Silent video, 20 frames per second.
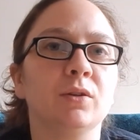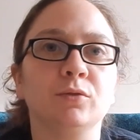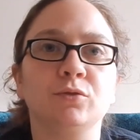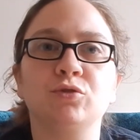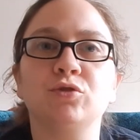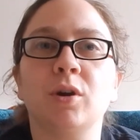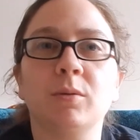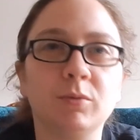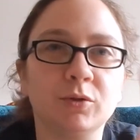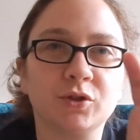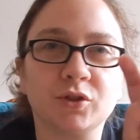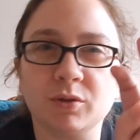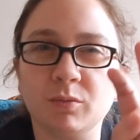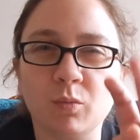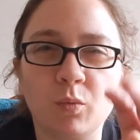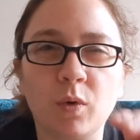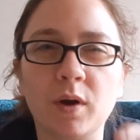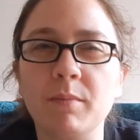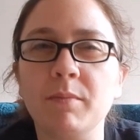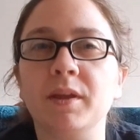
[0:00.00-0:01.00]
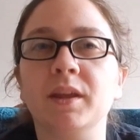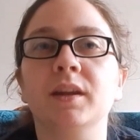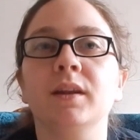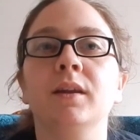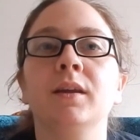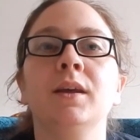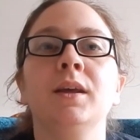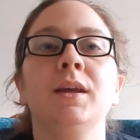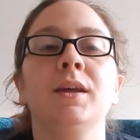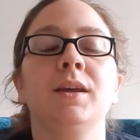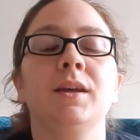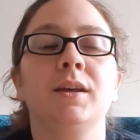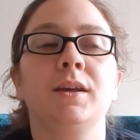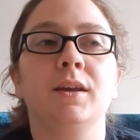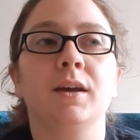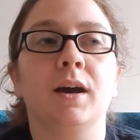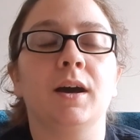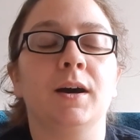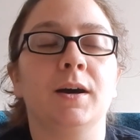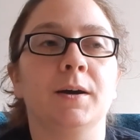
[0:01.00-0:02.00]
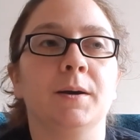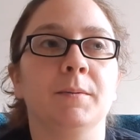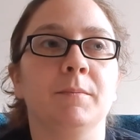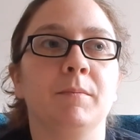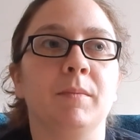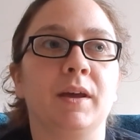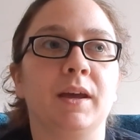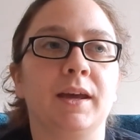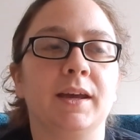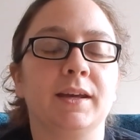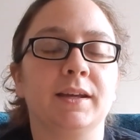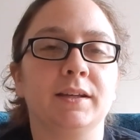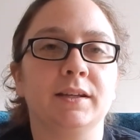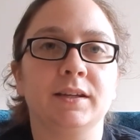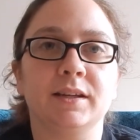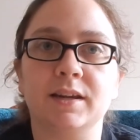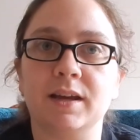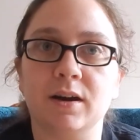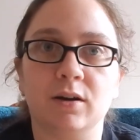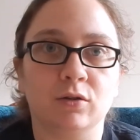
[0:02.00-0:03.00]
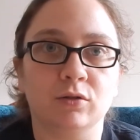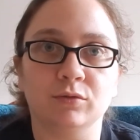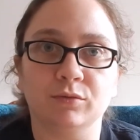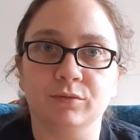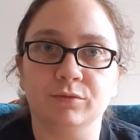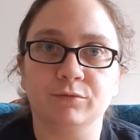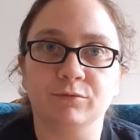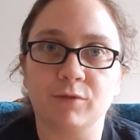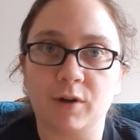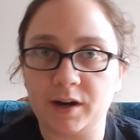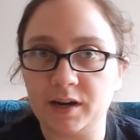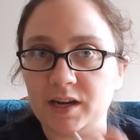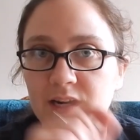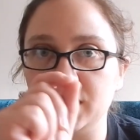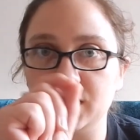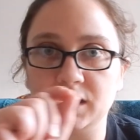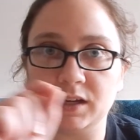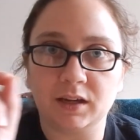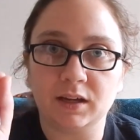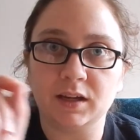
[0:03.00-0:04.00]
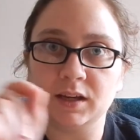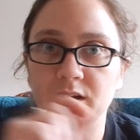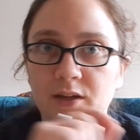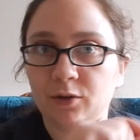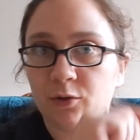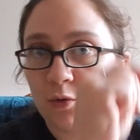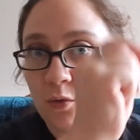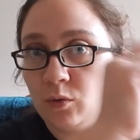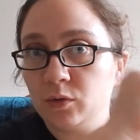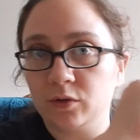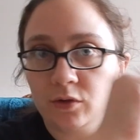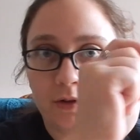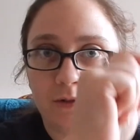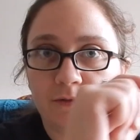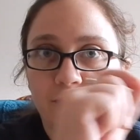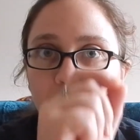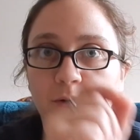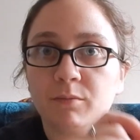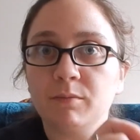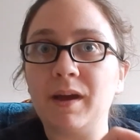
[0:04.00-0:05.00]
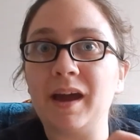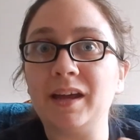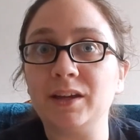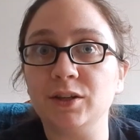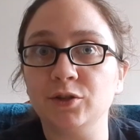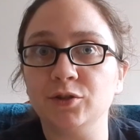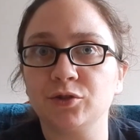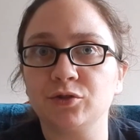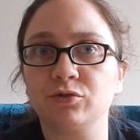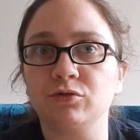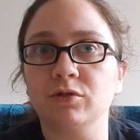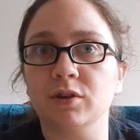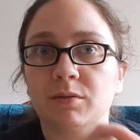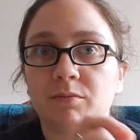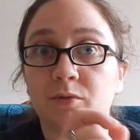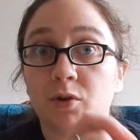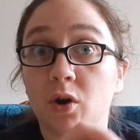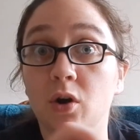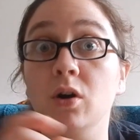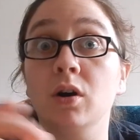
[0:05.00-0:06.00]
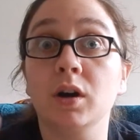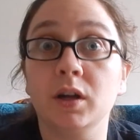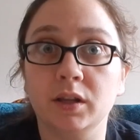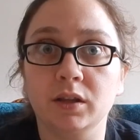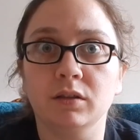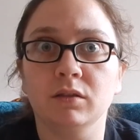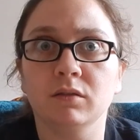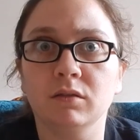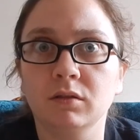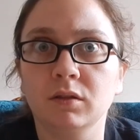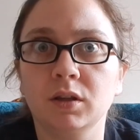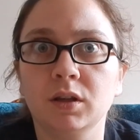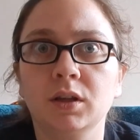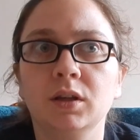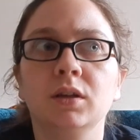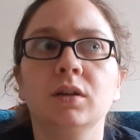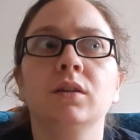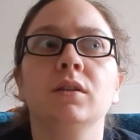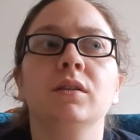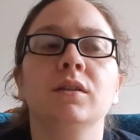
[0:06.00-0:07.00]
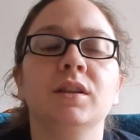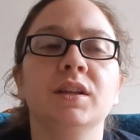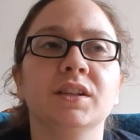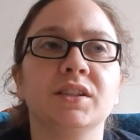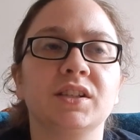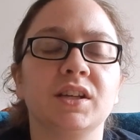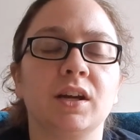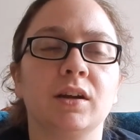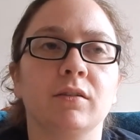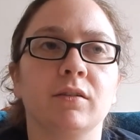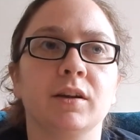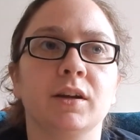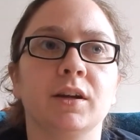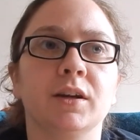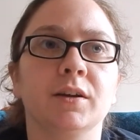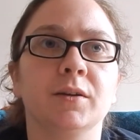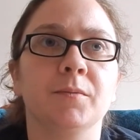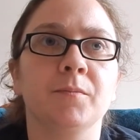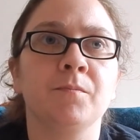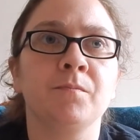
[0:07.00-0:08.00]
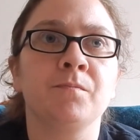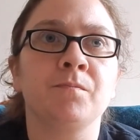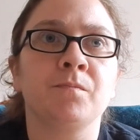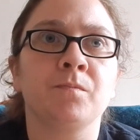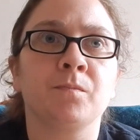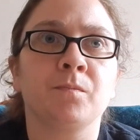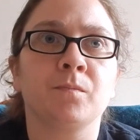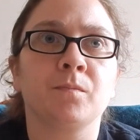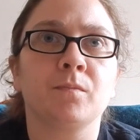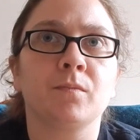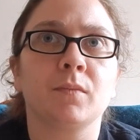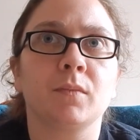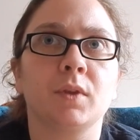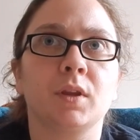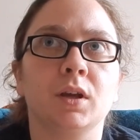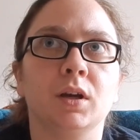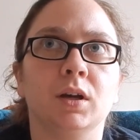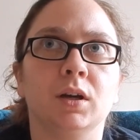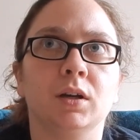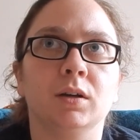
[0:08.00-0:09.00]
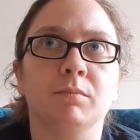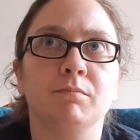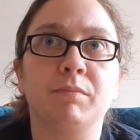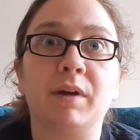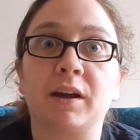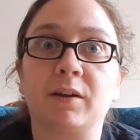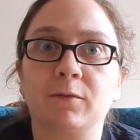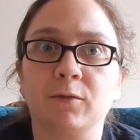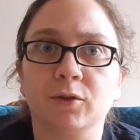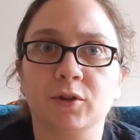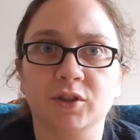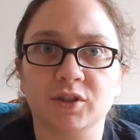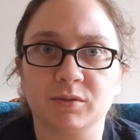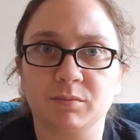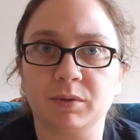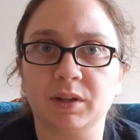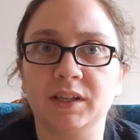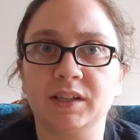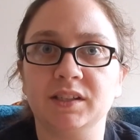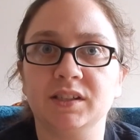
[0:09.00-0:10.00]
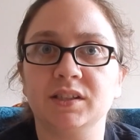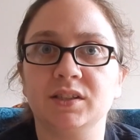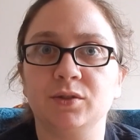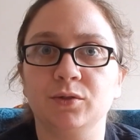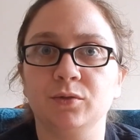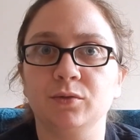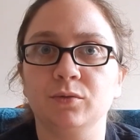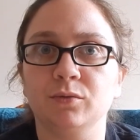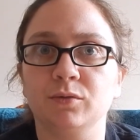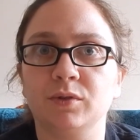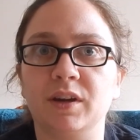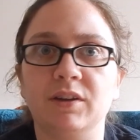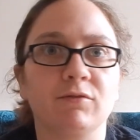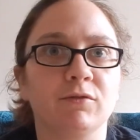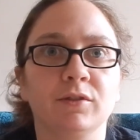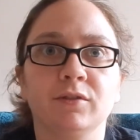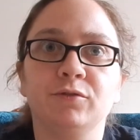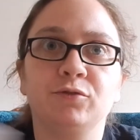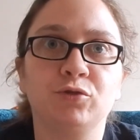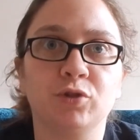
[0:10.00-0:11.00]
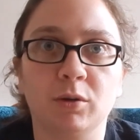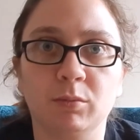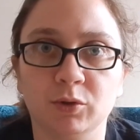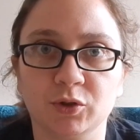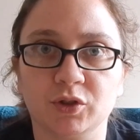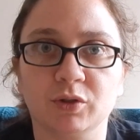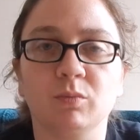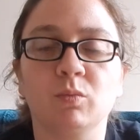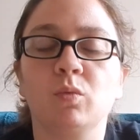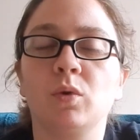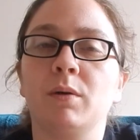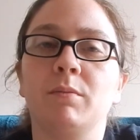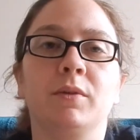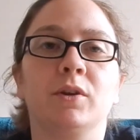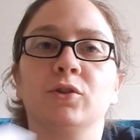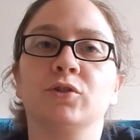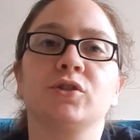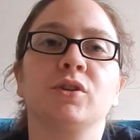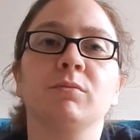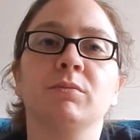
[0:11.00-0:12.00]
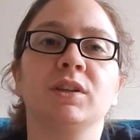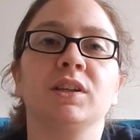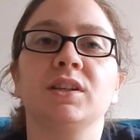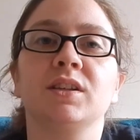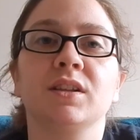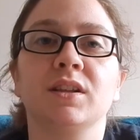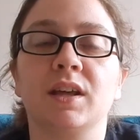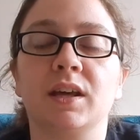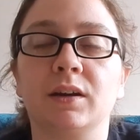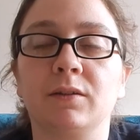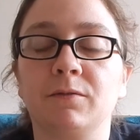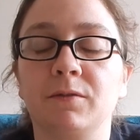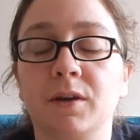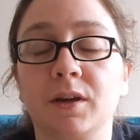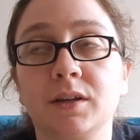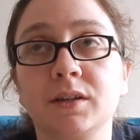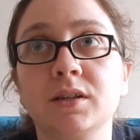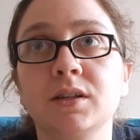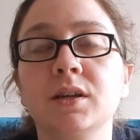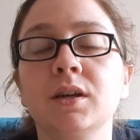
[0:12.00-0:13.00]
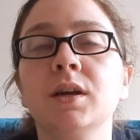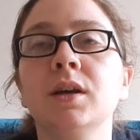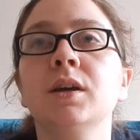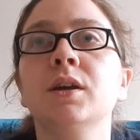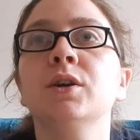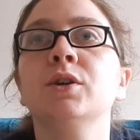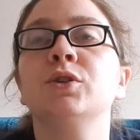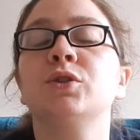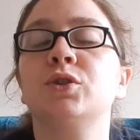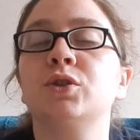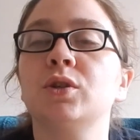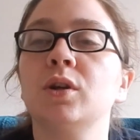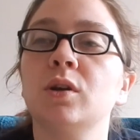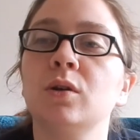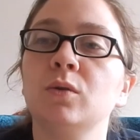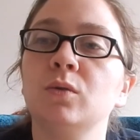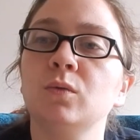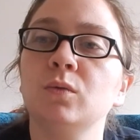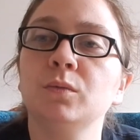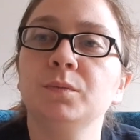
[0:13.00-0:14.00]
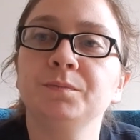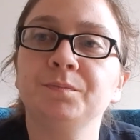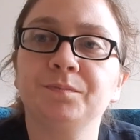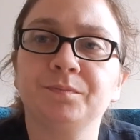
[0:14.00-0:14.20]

Troublesome women. And Nell writing in the corner of her manuscript on this area, Beckford is a place to get rid of troublesome women or something to that effect. So,